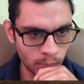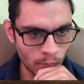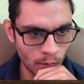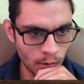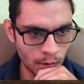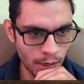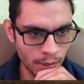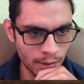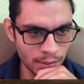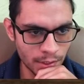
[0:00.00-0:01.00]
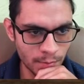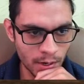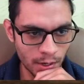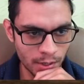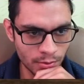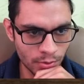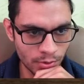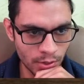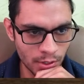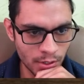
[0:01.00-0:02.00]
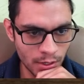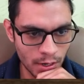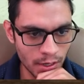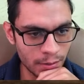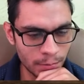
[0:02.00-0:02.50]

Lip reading: Okay, that's smart. He's retreating the knight.